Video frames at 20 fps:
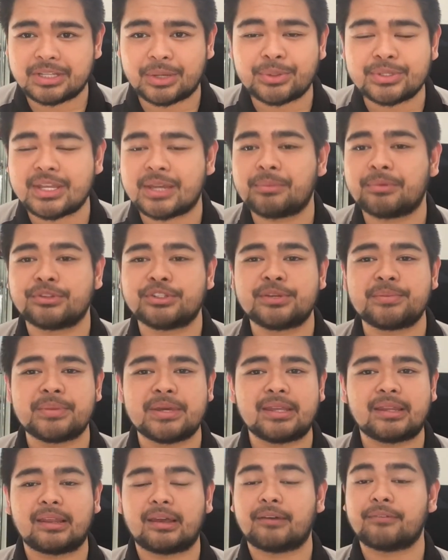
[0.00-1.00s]
I was able to
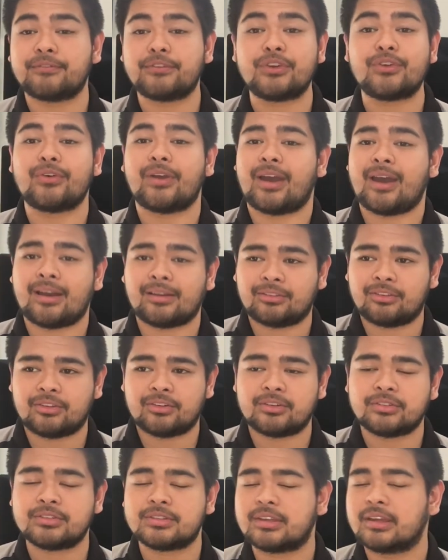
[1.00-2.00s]
meet a few
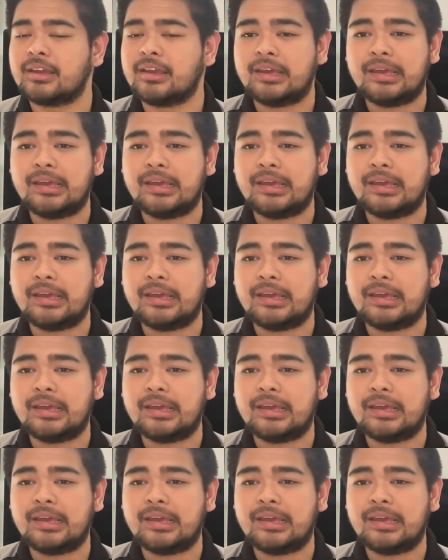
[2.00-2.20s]
actors.